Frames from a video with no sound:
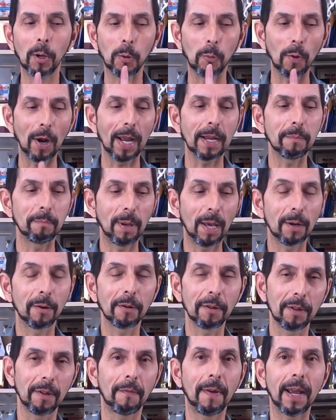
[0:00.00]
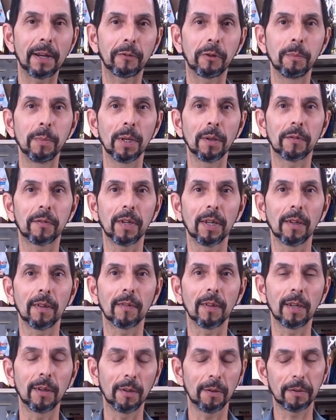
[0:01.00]
ride better than the factory Bilsteins.
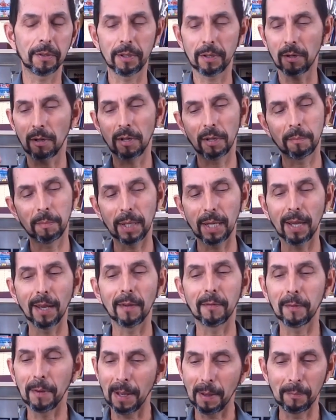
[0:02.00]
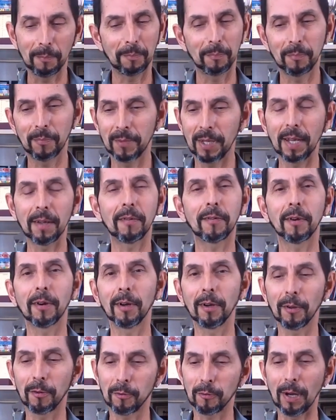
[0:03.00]
I know you're calling BS. I'm dead
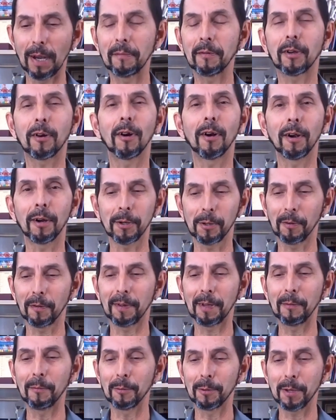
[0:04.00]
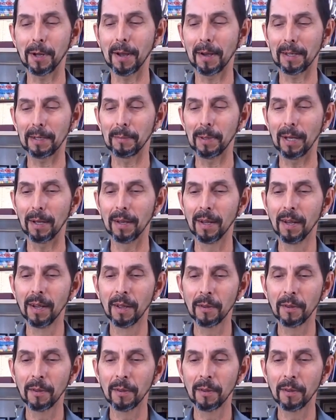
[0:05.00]
serious. Drive the car. You'll see what we're talking about.